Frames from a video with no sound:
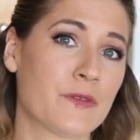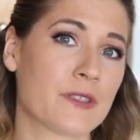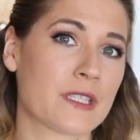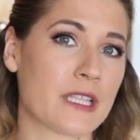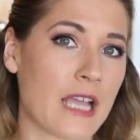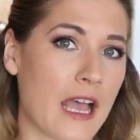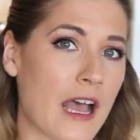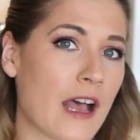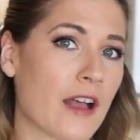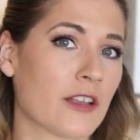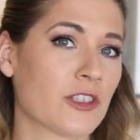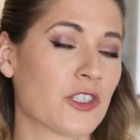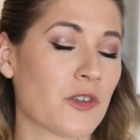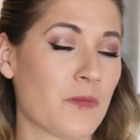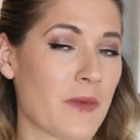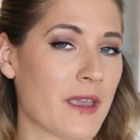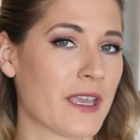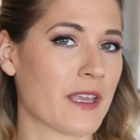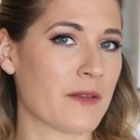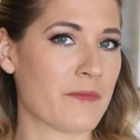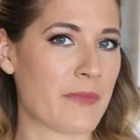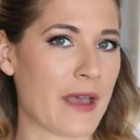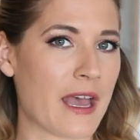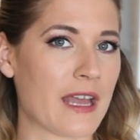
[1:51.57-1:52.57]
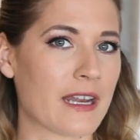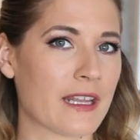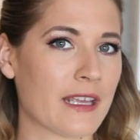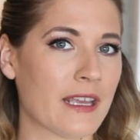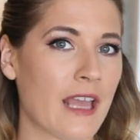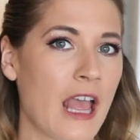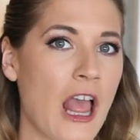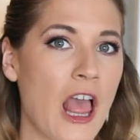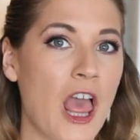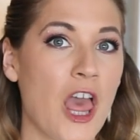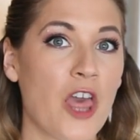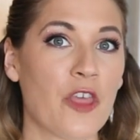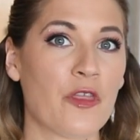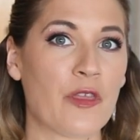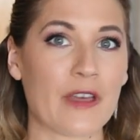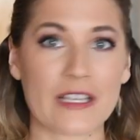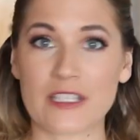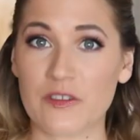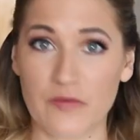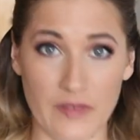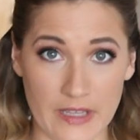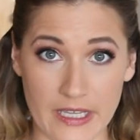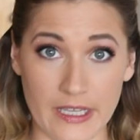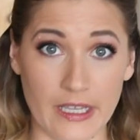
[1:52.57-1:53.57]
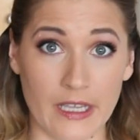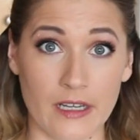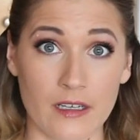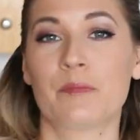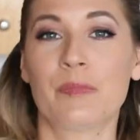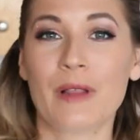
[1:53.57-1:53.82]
style Jamaican patty that's vegan.